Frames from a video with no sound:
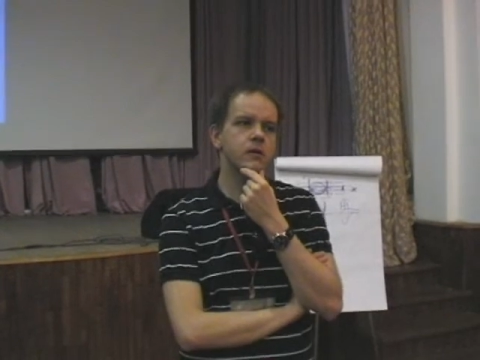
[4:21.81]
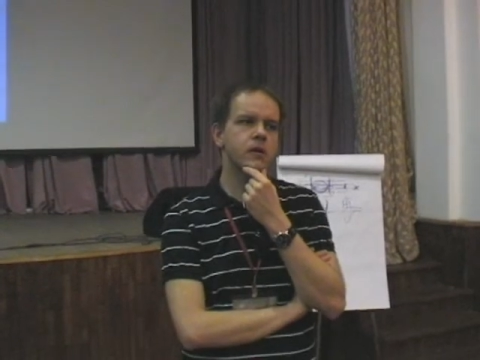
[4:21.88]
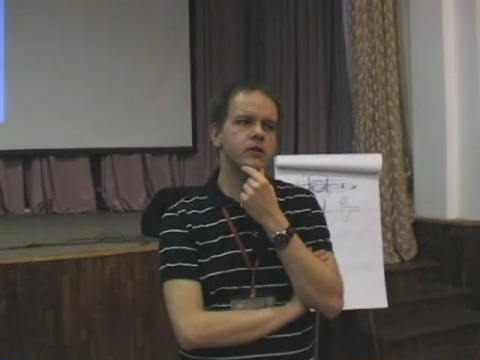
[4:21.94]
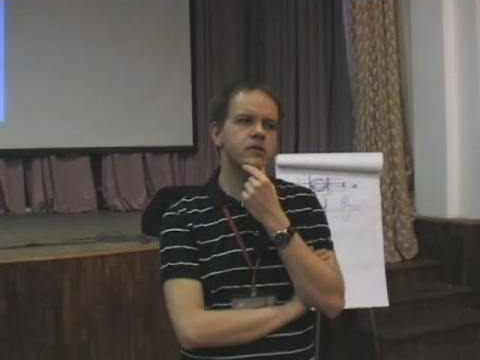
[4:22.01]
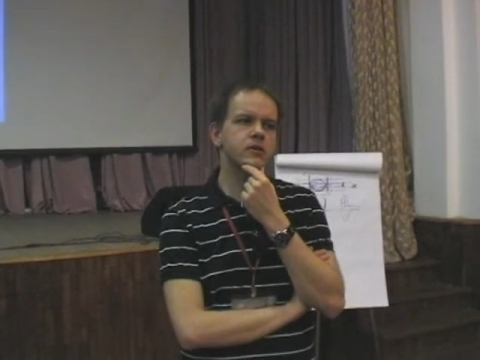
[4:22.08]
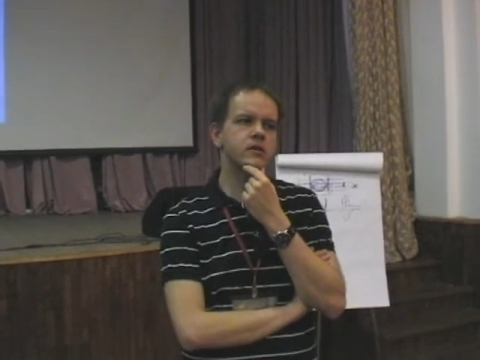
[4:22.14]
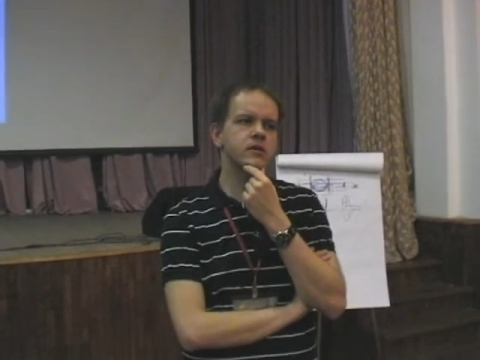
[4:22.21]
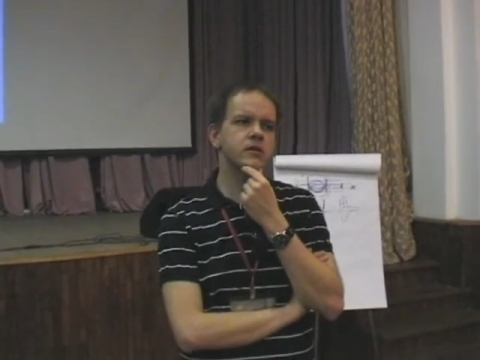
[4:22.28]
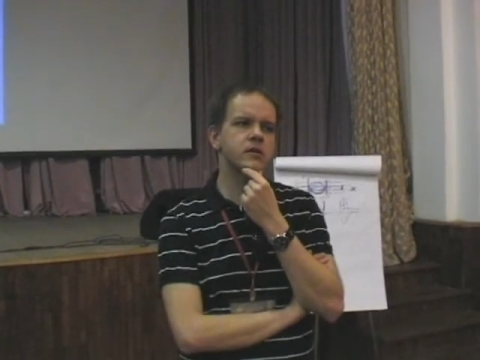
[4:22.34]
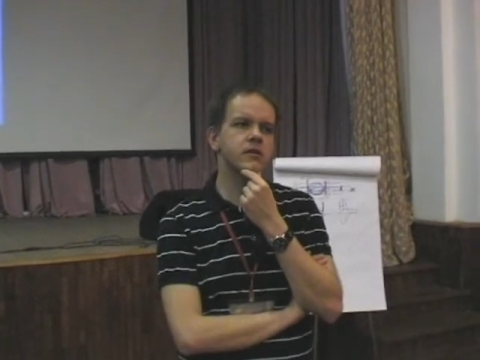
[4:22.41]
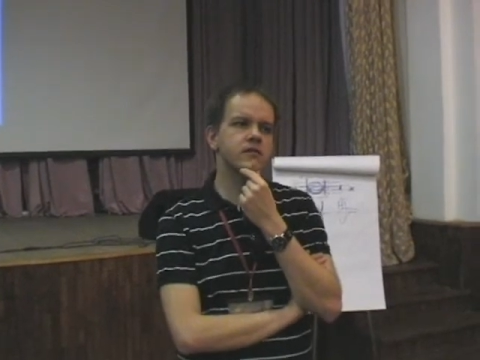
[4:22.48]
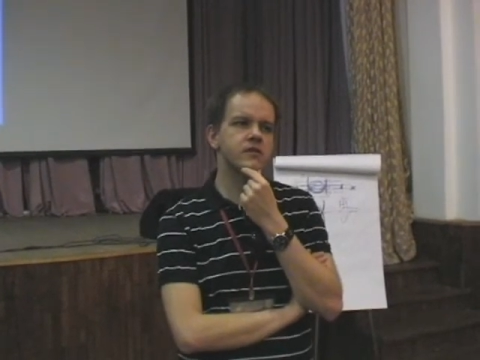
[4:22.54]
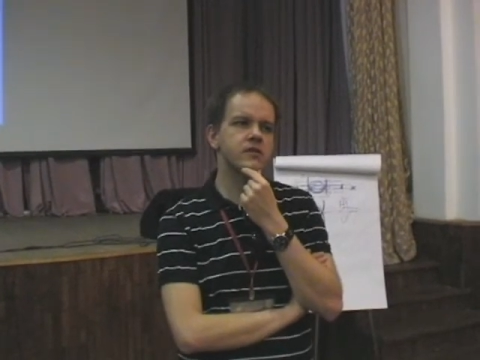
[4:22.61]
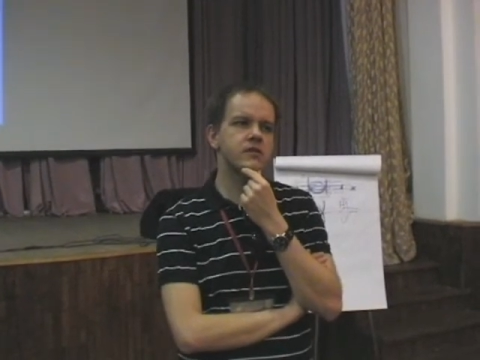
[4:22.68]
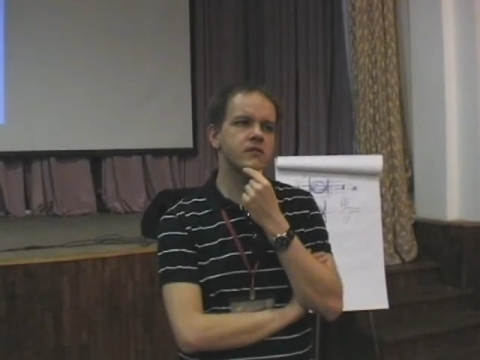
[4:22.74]
NGC
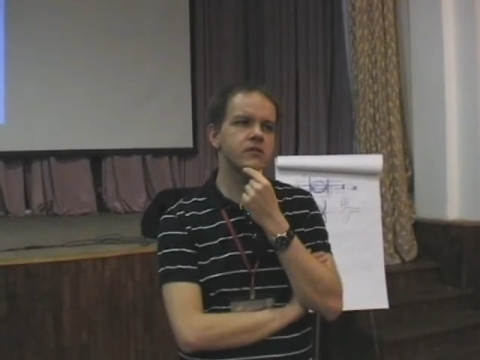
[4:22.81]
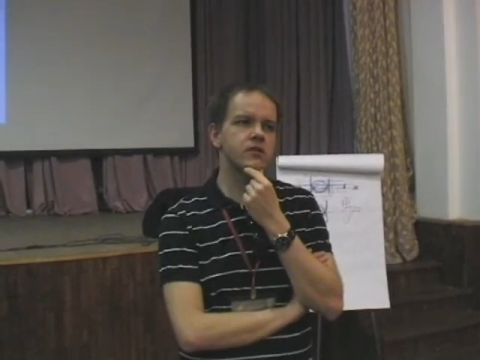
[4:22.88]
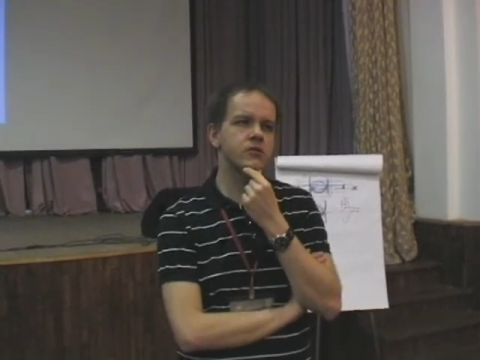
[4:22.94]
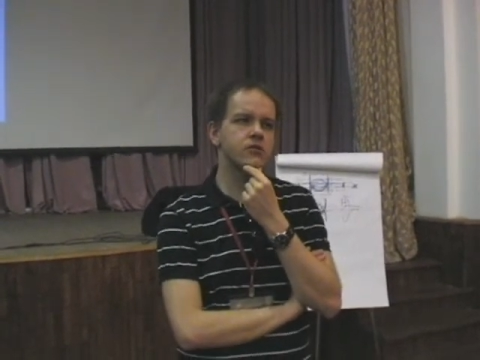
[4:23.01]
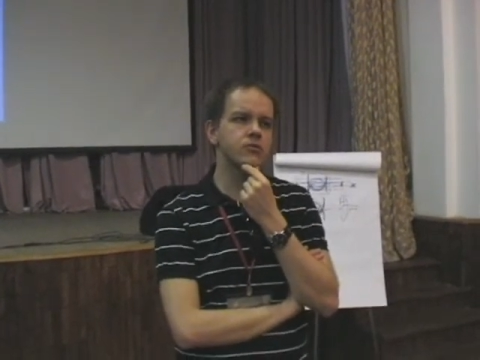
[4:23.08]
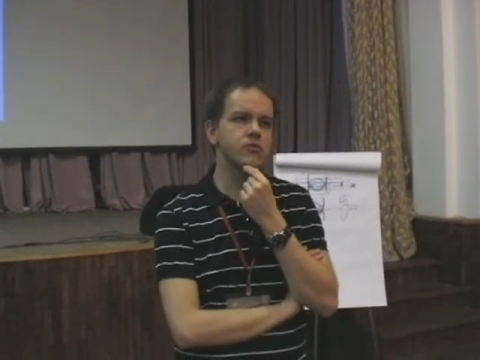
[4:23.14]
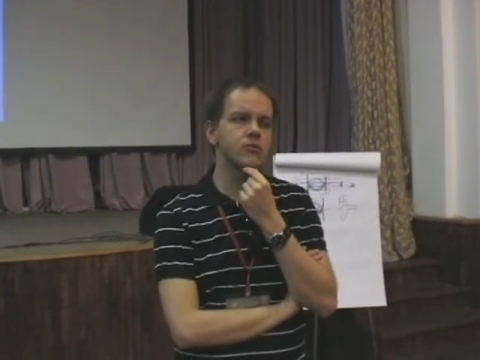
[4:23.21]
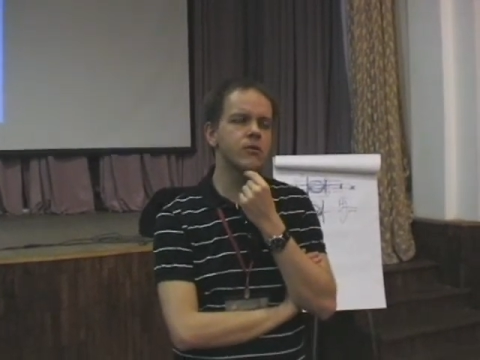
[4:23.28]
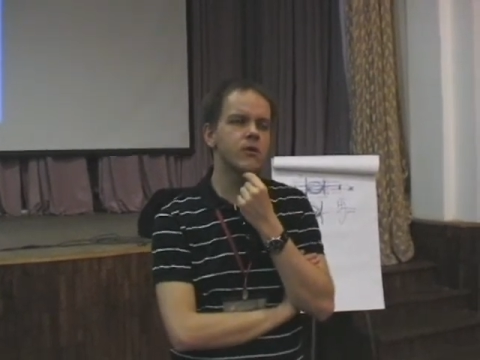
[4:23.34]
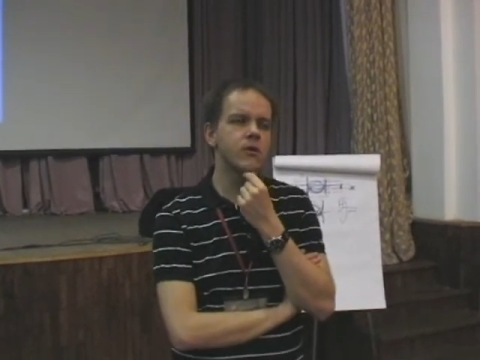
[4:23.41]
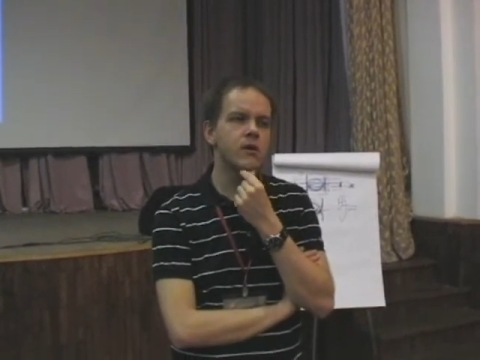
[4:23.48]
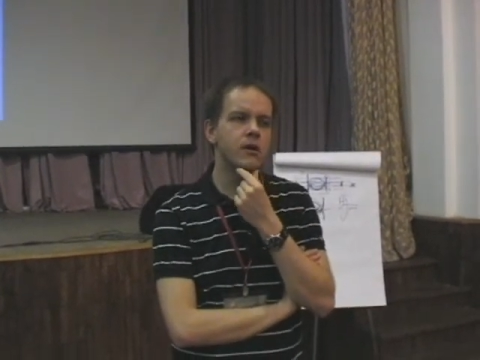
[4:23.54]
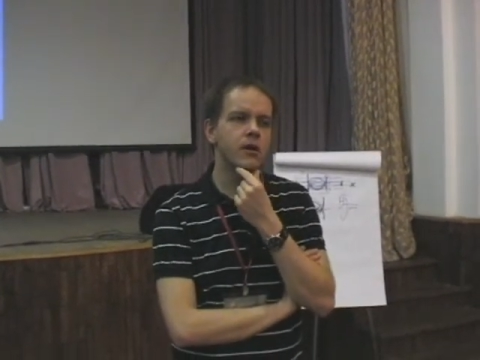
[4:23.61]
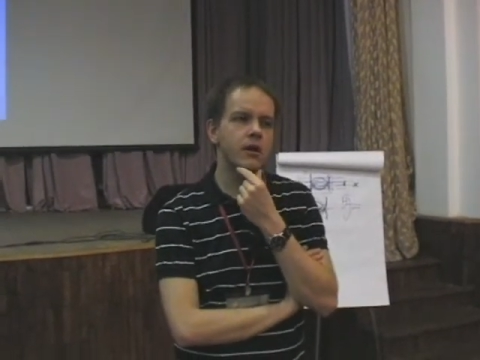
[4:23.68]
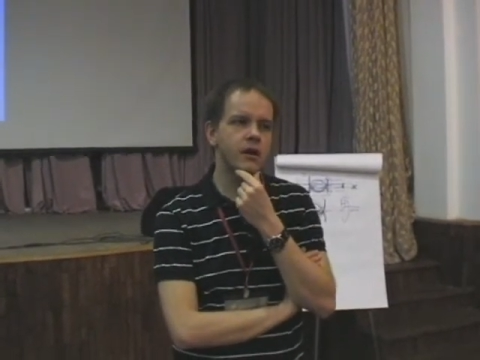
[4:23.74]
772,
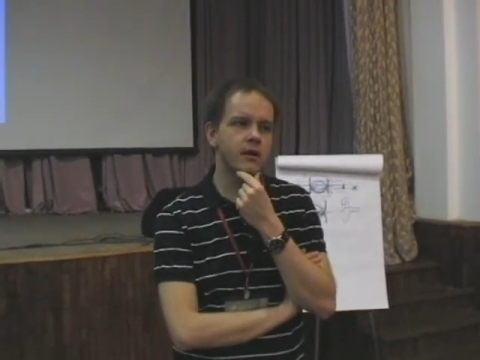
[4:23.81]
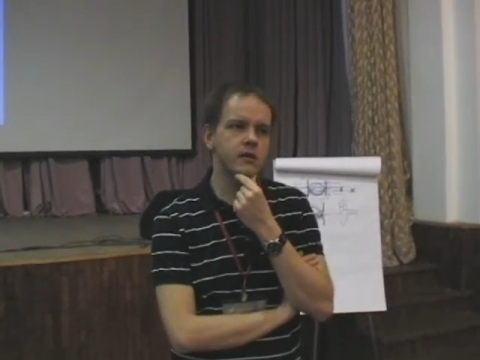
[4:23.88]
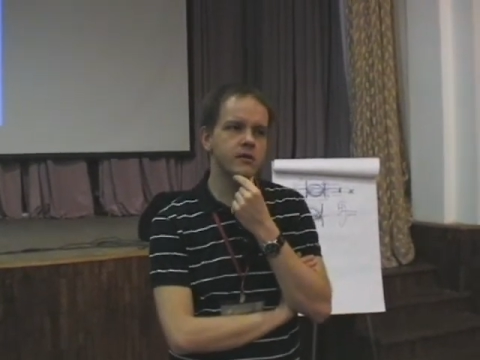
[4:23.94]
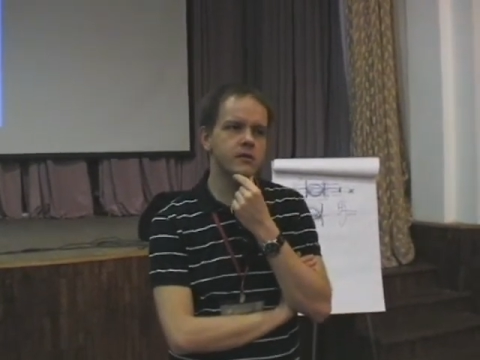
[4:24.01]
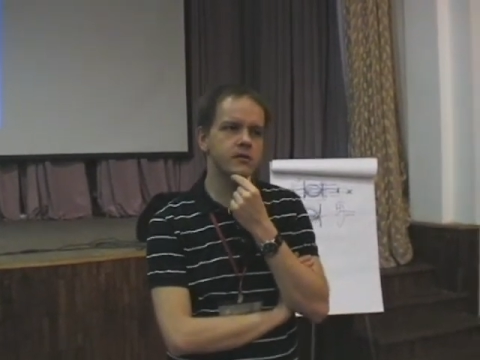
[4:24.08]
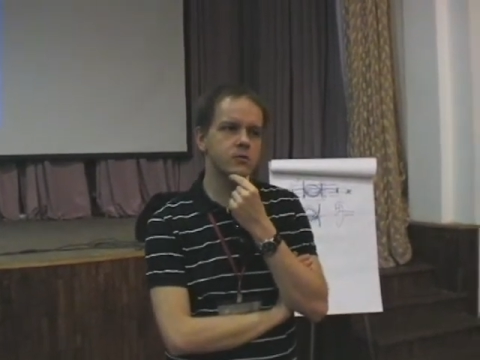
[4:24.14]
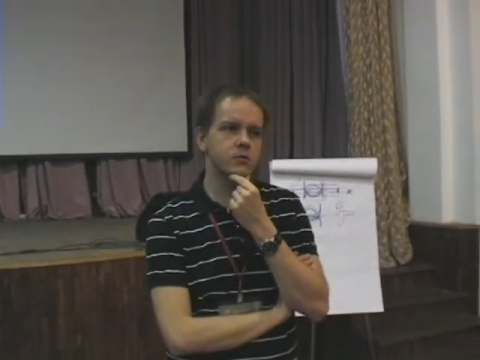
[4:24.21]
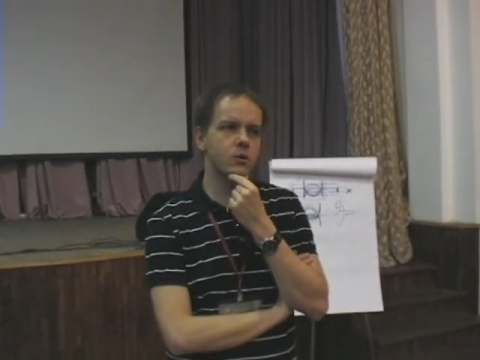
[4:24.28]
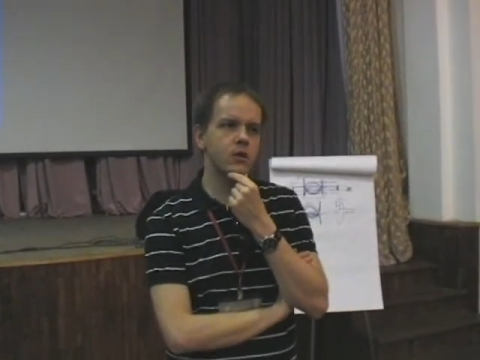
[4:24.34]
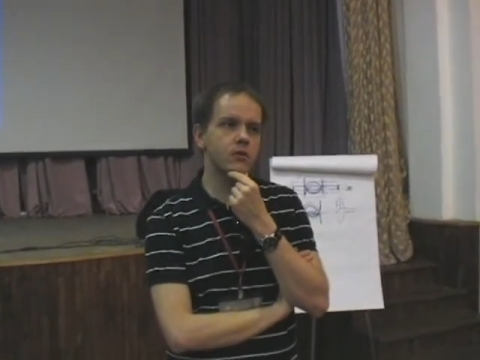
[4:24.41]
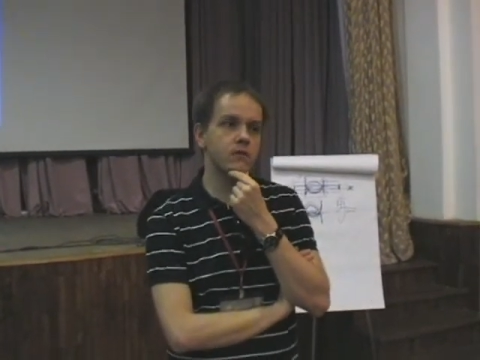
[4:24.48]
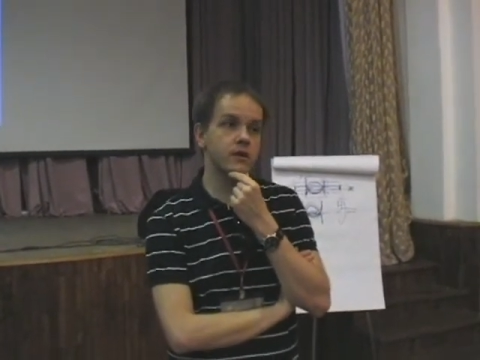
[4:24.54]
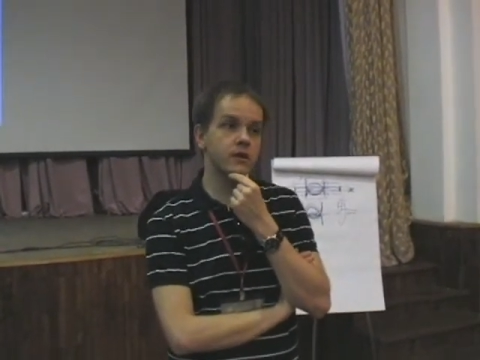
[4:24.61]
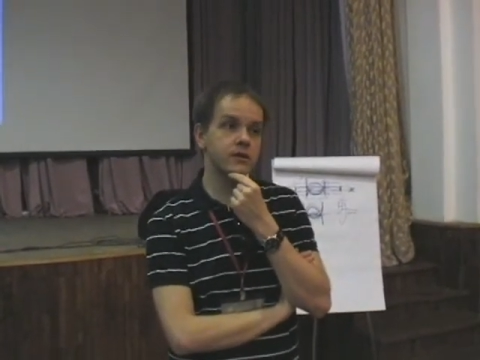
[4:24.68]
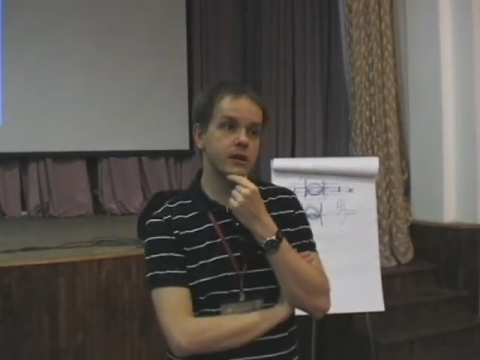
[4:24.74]
and this is one
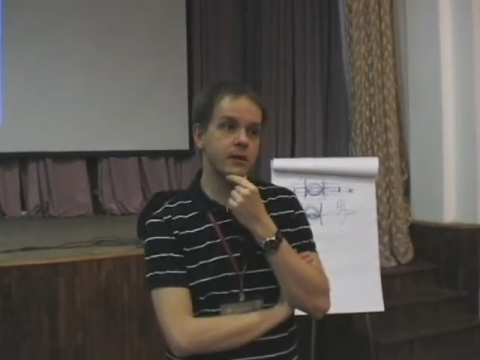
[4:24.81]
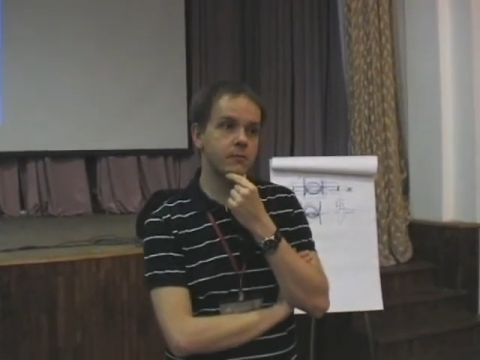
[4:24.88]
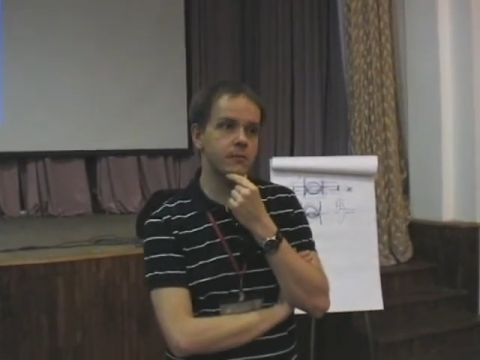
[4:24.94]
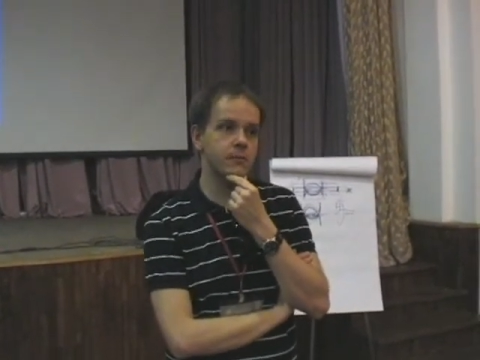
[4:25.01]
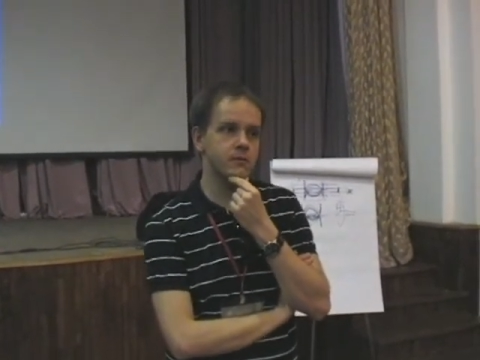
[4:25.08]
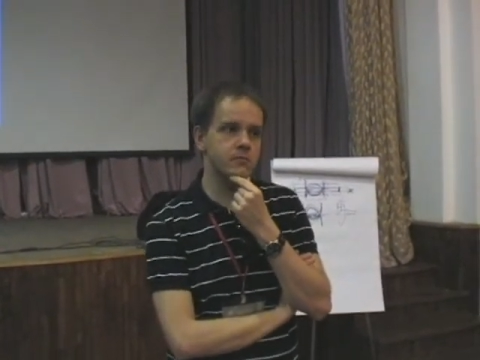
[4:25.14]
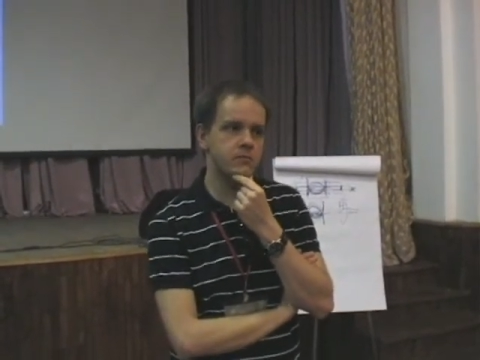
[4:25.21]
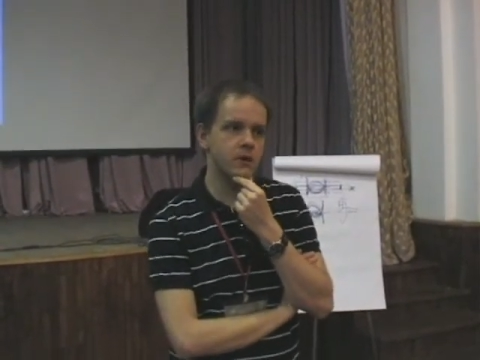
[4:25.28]
of the examples.